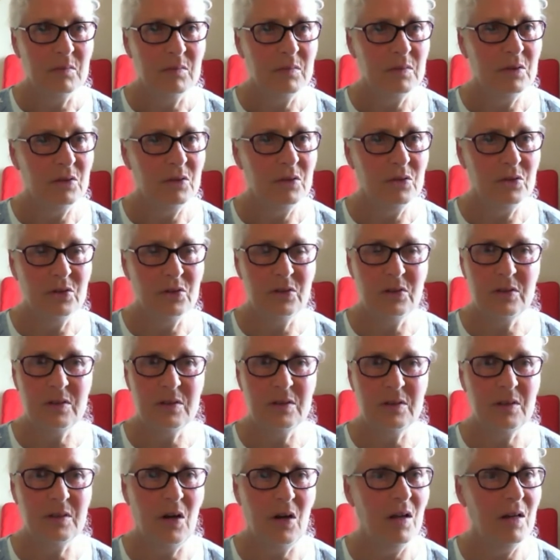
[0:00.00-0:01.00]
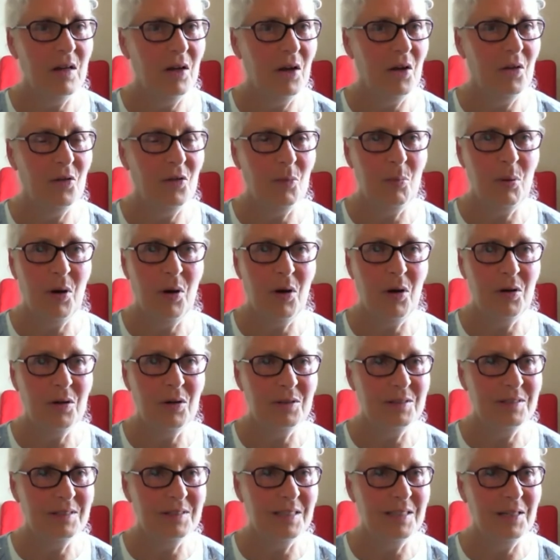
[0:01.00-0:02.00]
this highlight of the
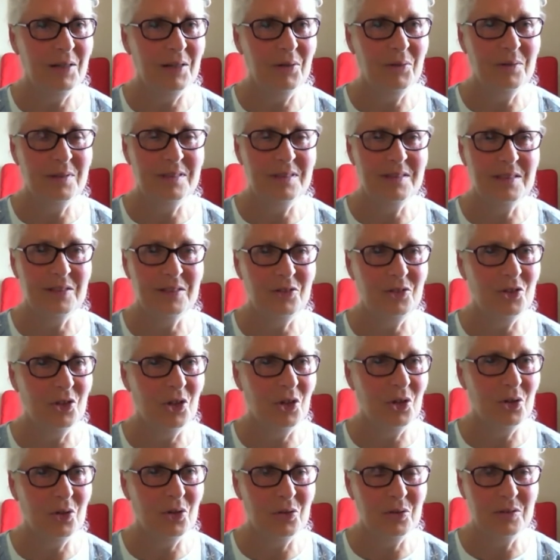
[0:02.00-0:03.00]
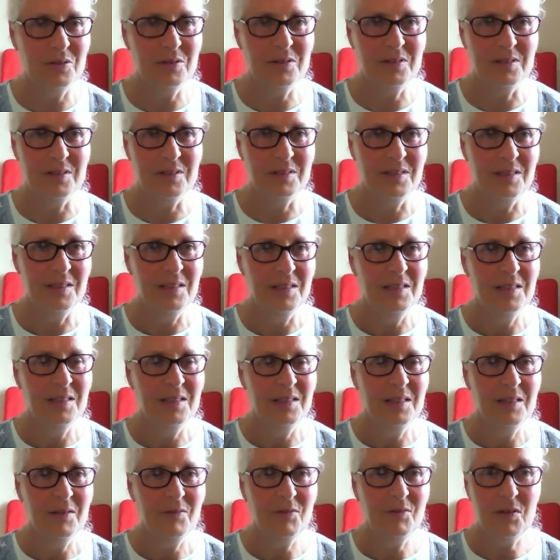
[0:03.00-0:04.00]
party, always had jokes, and
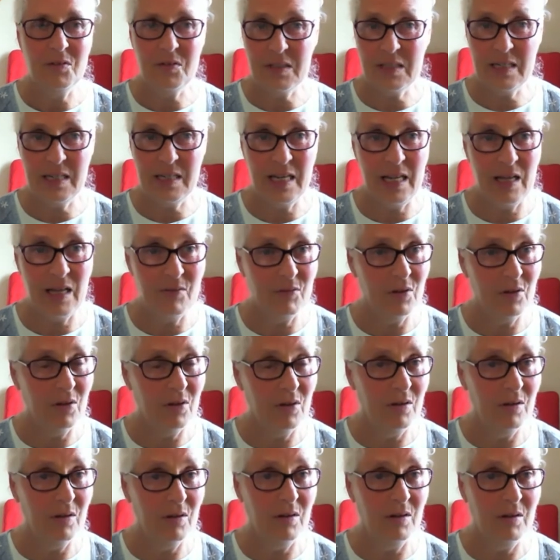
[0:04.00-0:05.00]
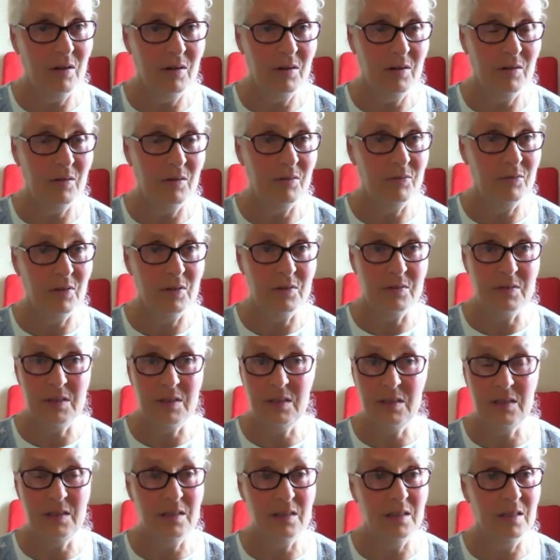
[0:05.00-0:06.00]
very clever,
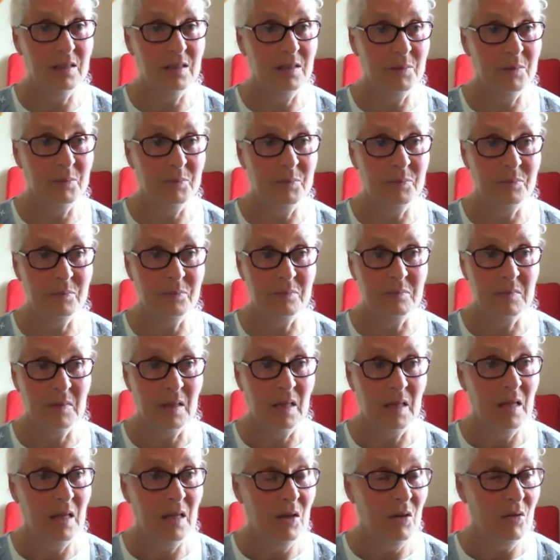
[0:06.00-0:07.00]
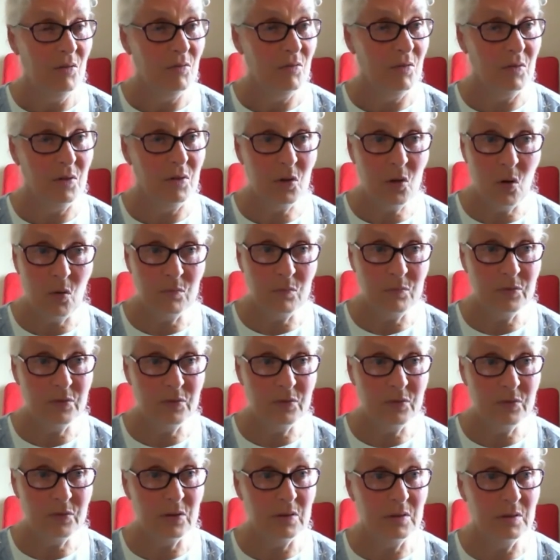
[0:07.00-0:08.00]
very
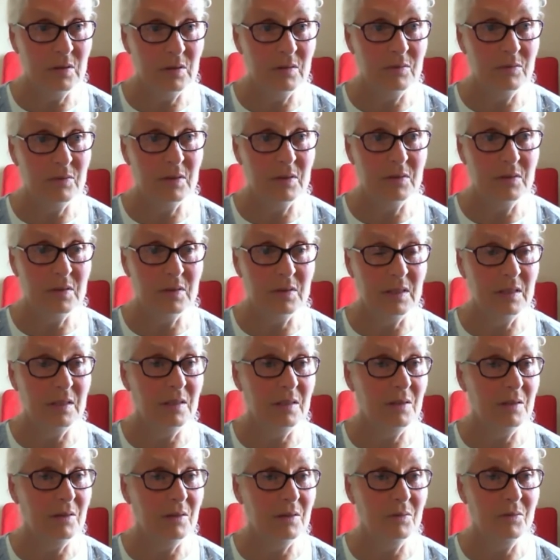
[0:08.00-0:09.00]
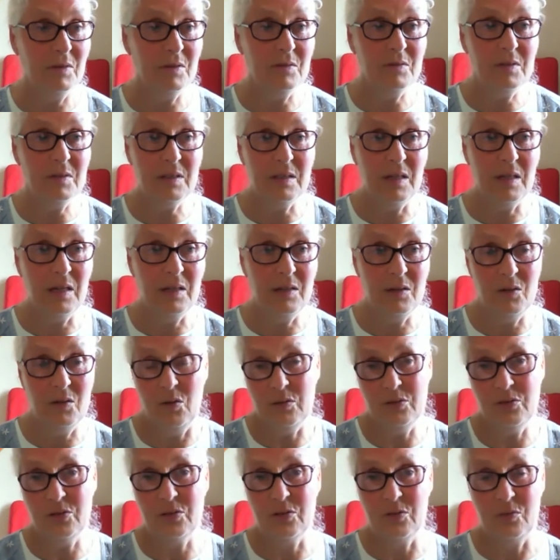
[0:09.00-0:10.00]
confident, very
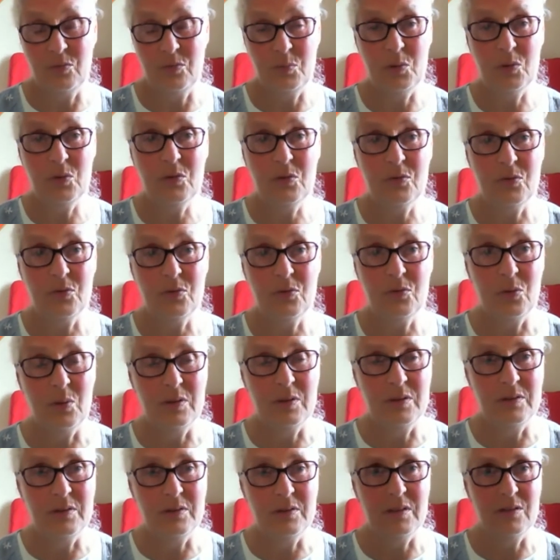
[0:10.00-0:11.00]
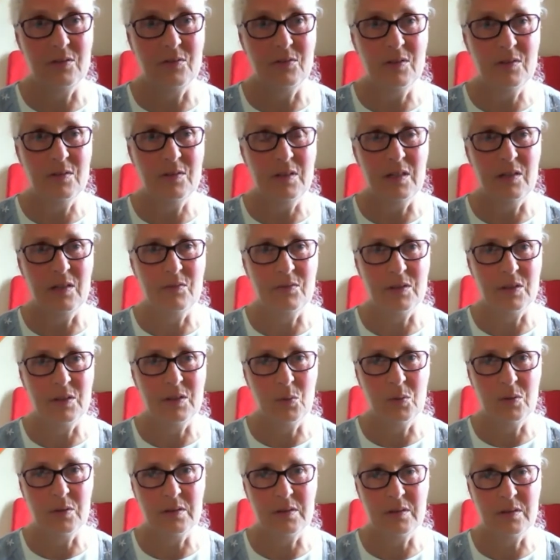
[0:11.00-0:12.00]
lots of beautiful qualities, very lovely
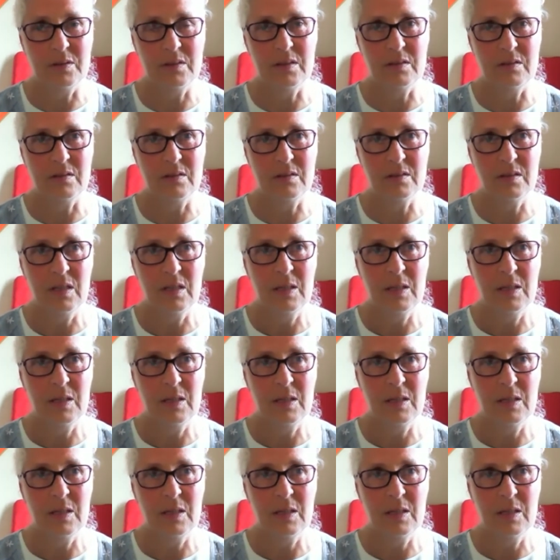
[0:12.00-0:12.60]
qualities.